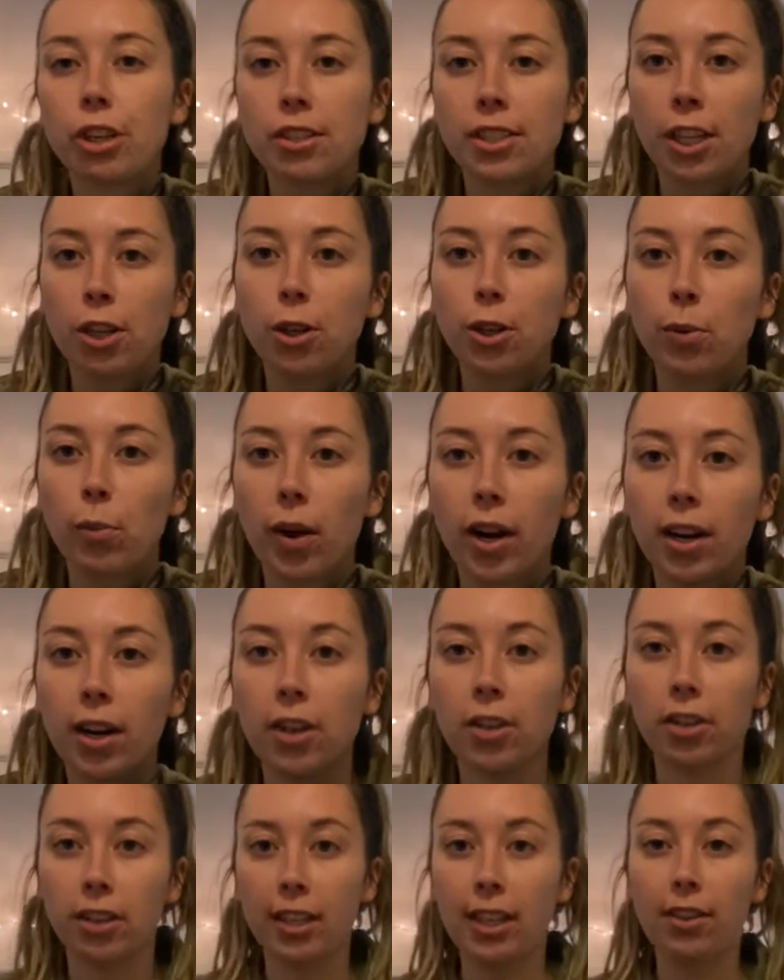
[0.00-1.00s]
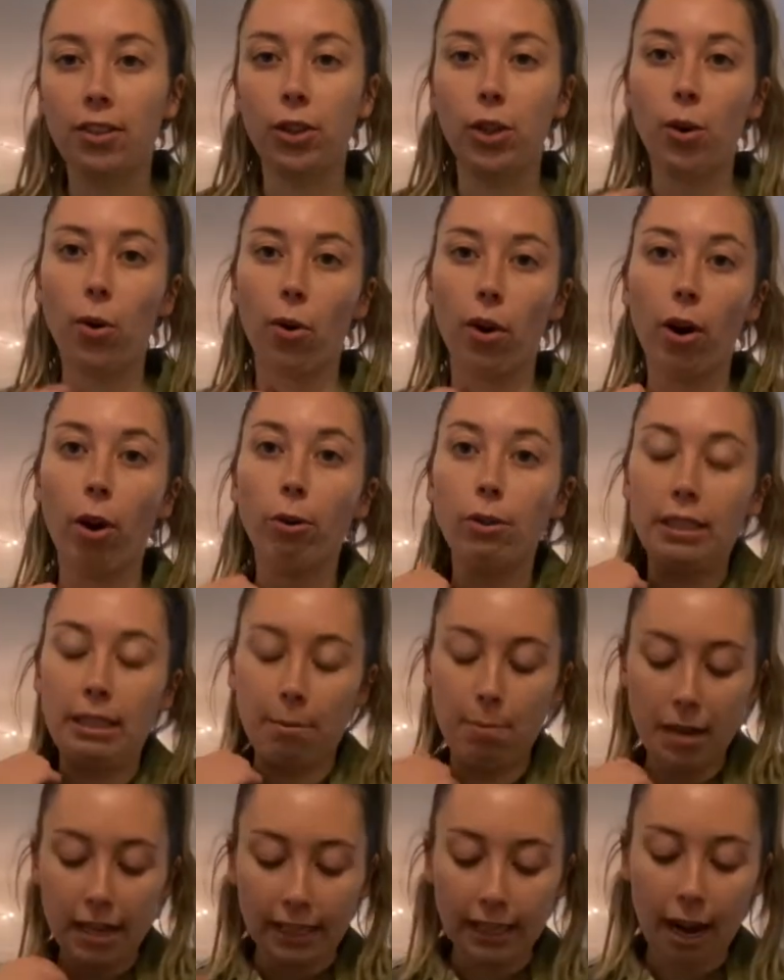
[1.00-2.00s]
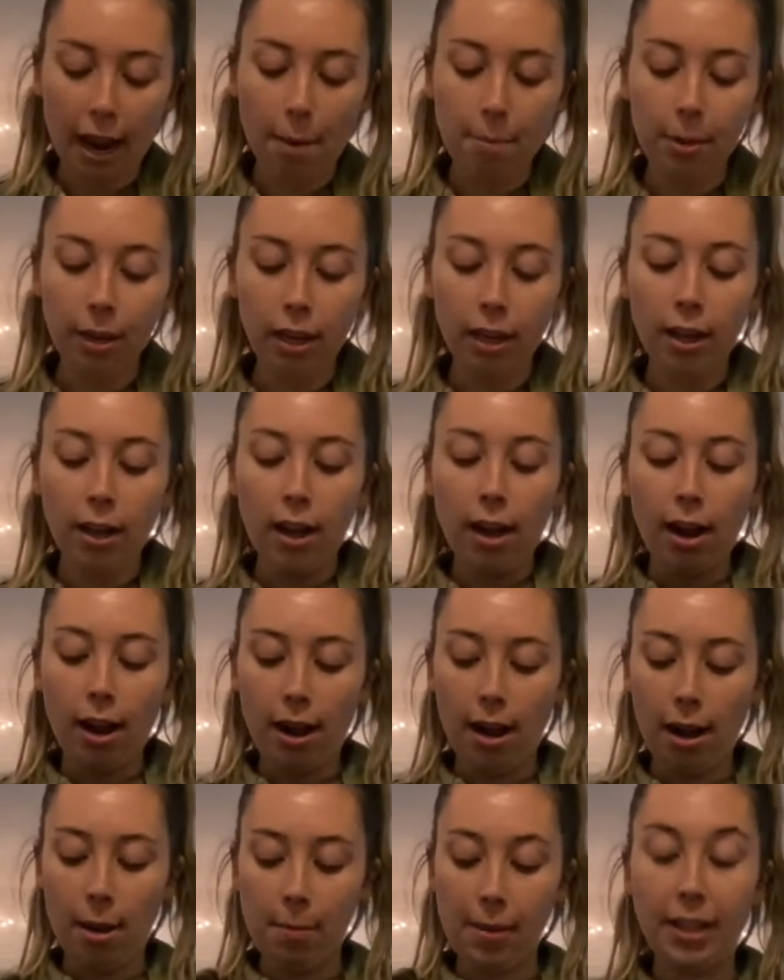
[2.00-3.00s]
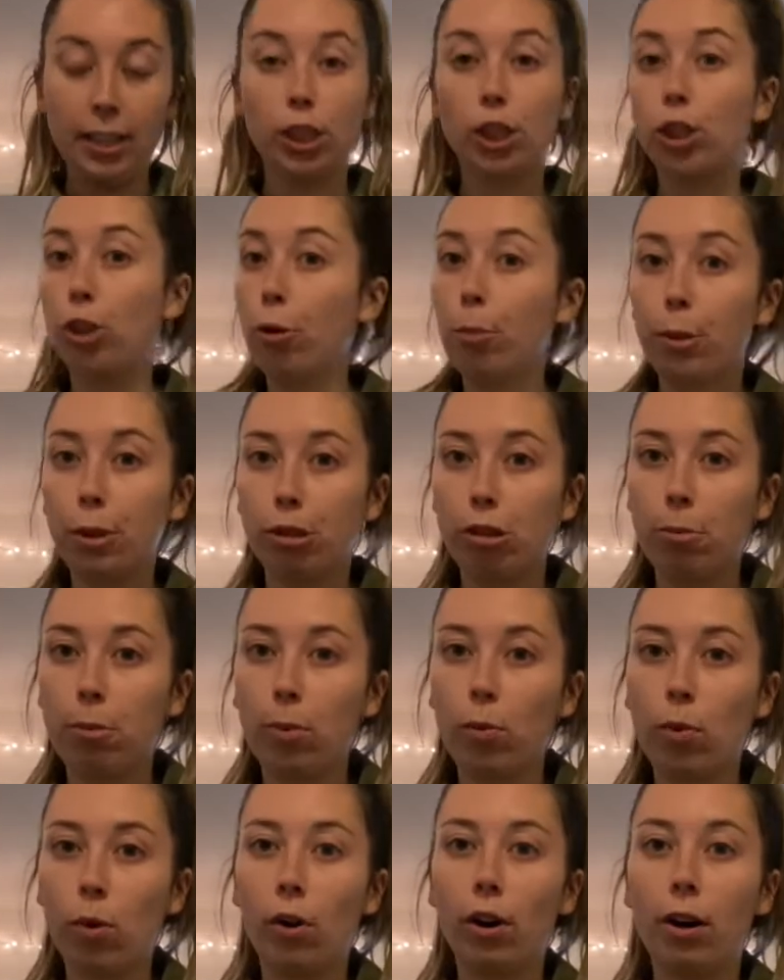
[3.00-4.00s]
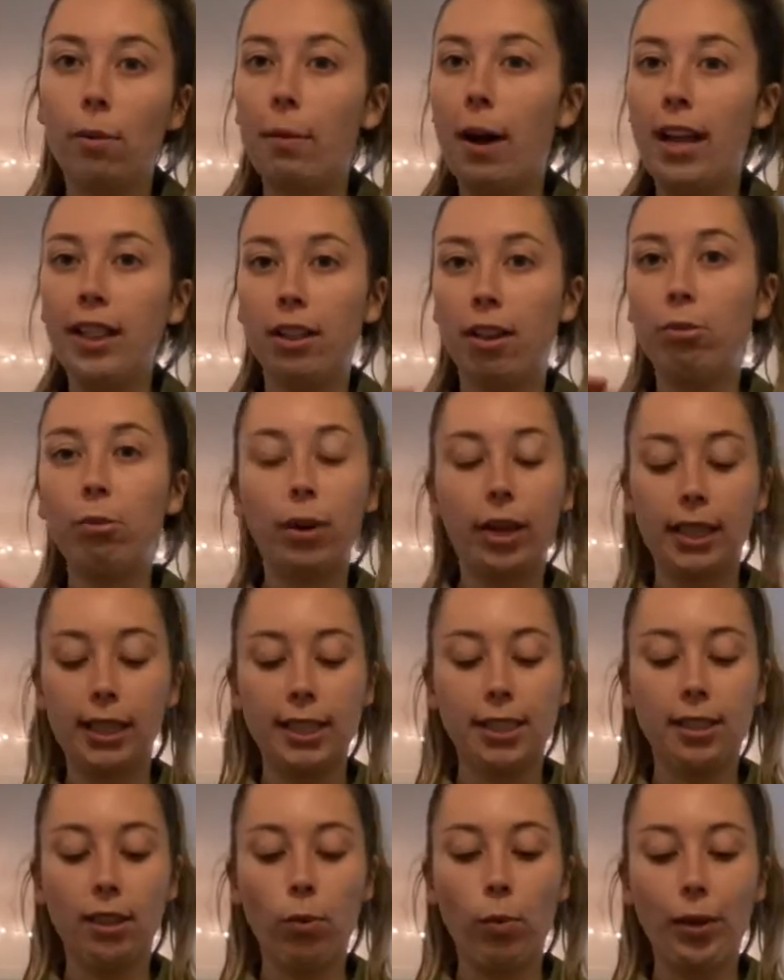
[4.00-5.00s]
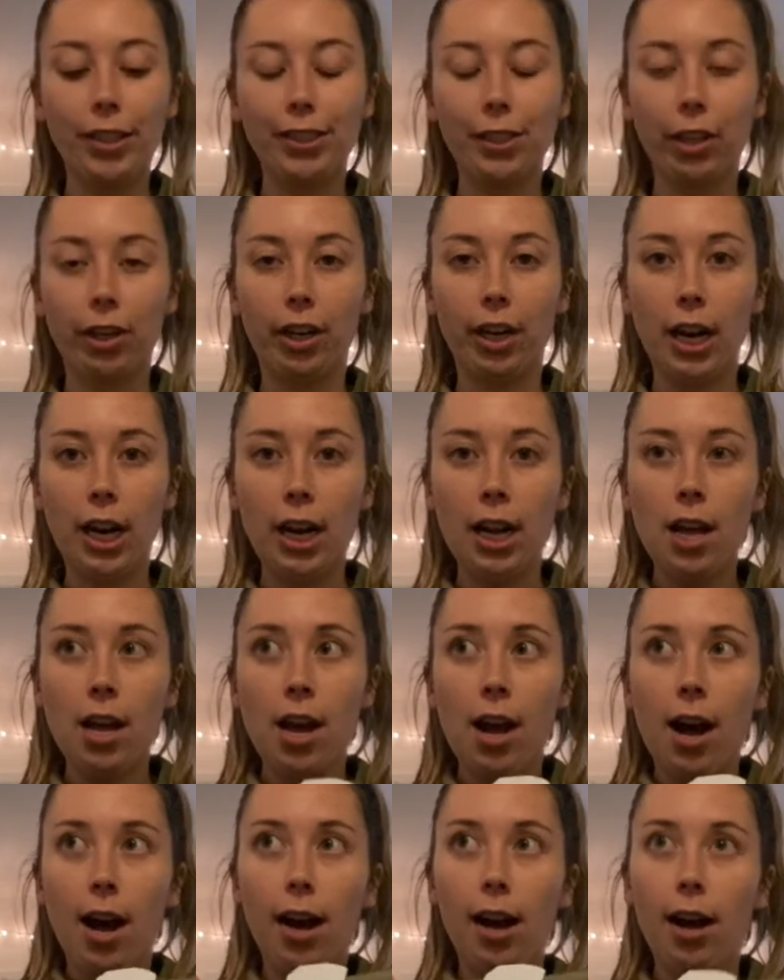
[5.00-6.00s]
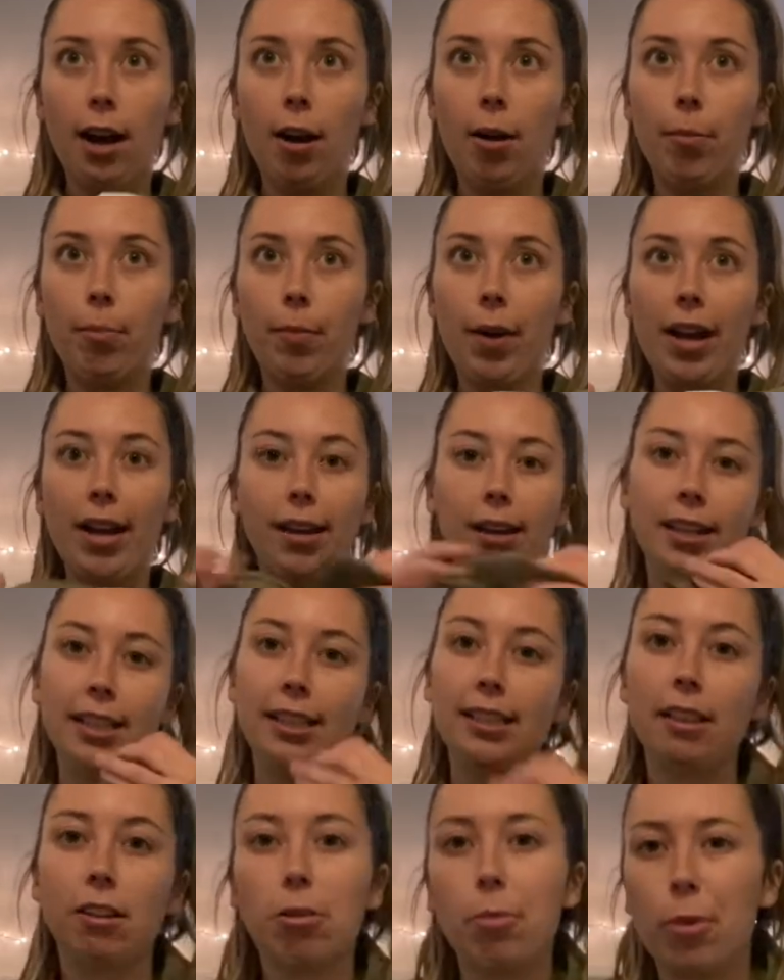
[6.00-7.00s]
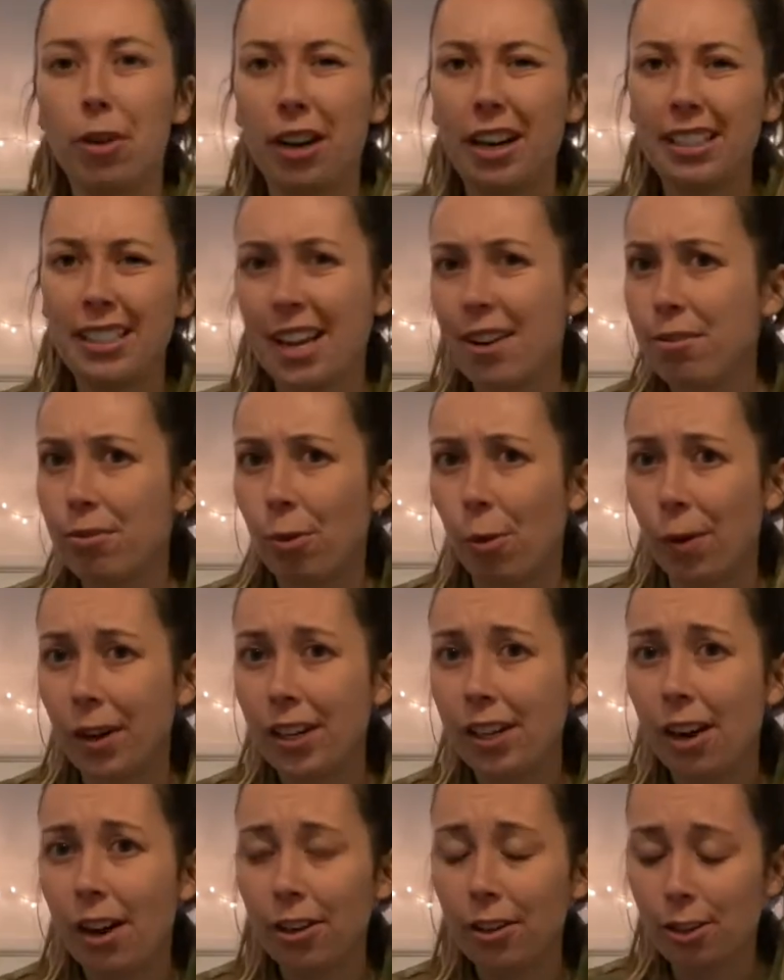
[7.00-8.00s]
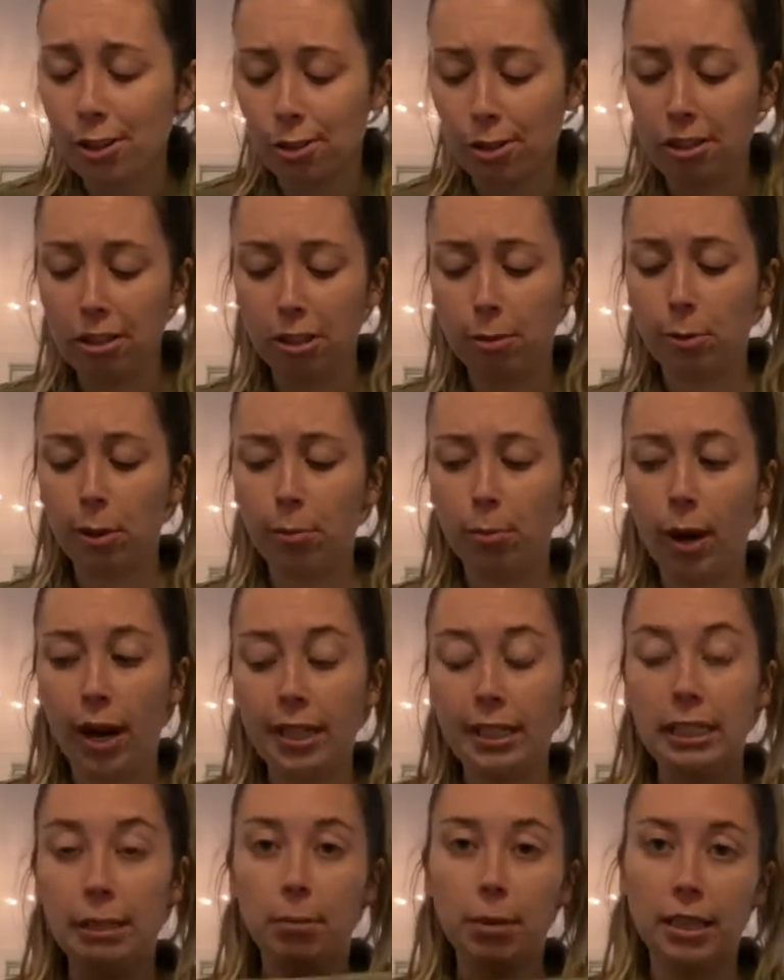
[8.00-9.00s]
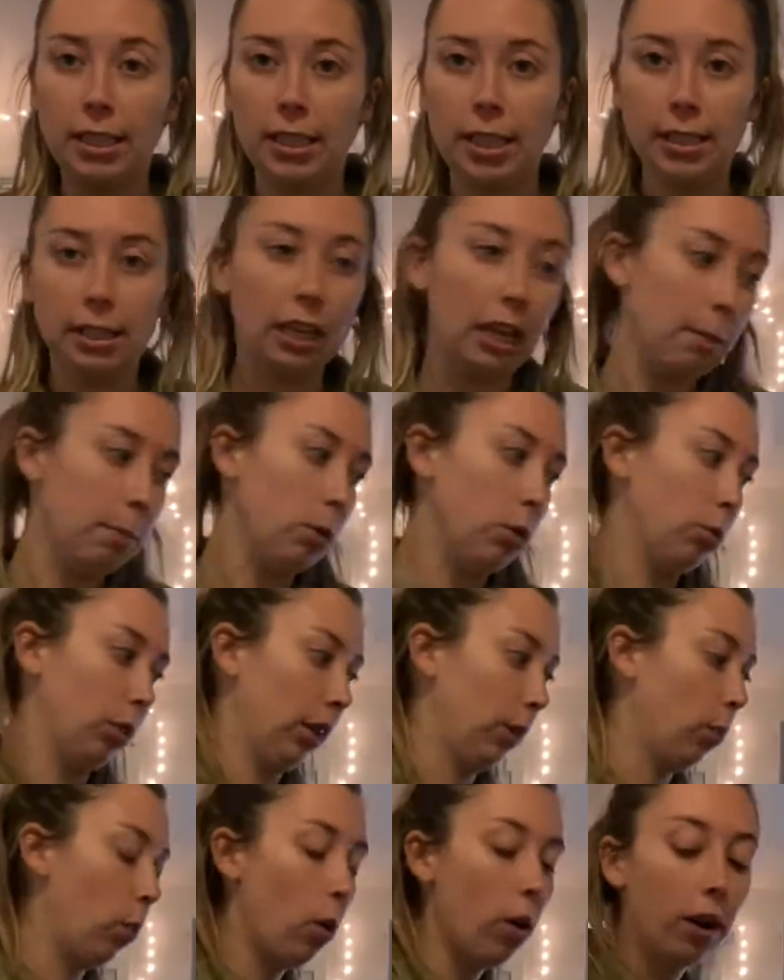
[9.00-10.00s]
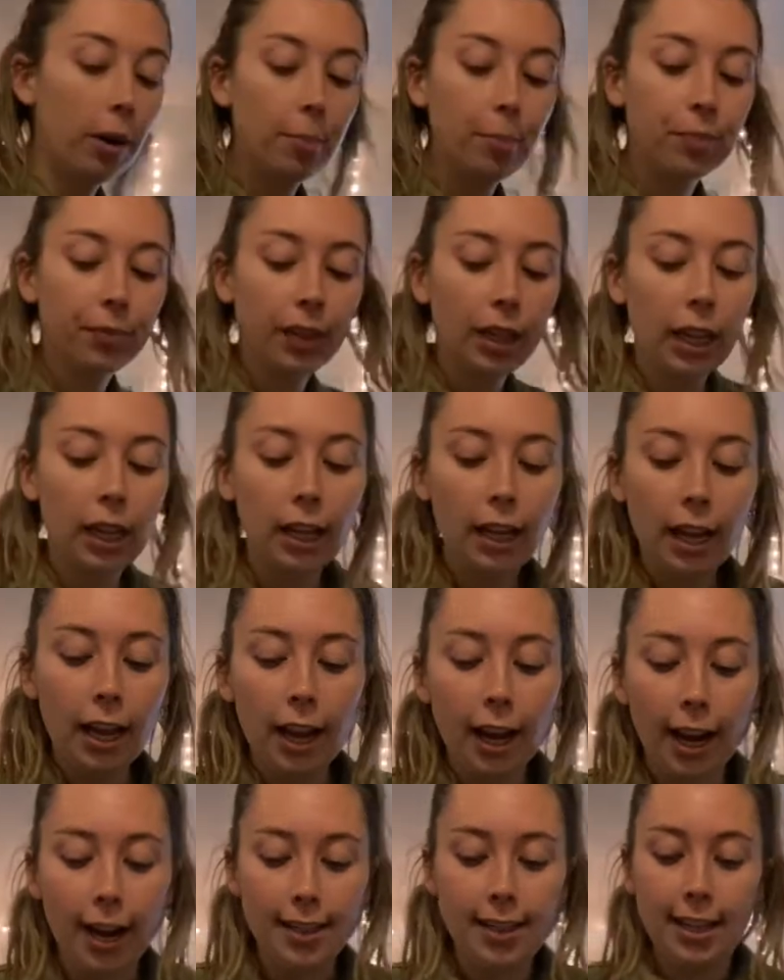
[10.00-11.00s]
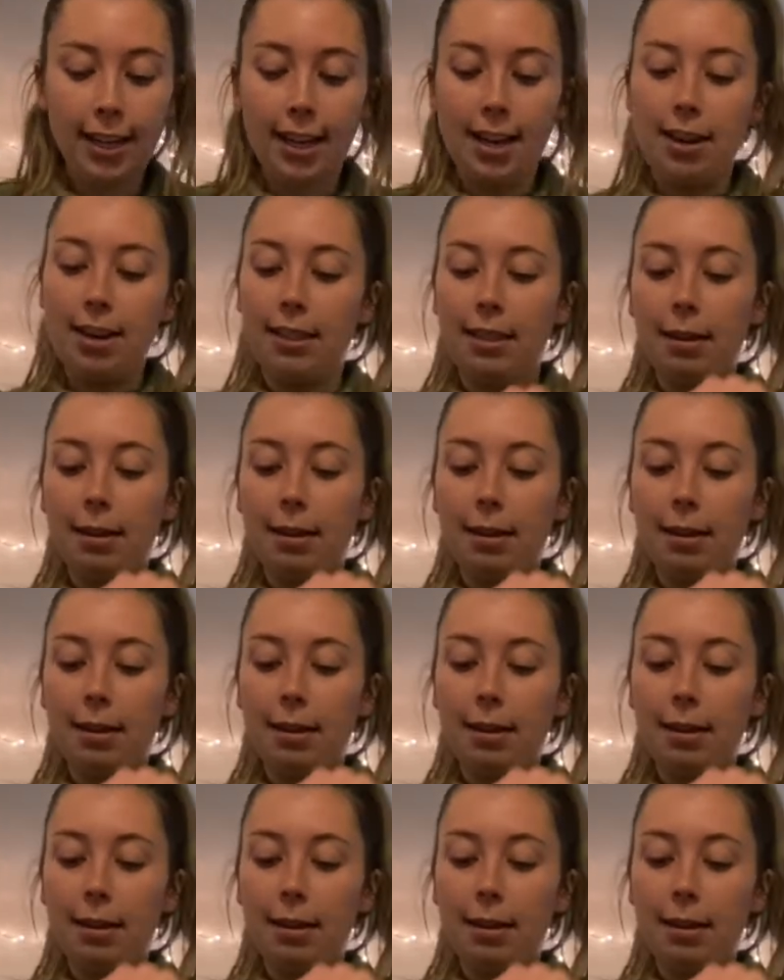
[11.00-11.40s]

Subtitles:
that you can wear underneath your OCP top. It's super, super warm. I love wearing this in the winter. It is a little more, it's like $40, just a little more pricey, but it does keep you really warm. And then the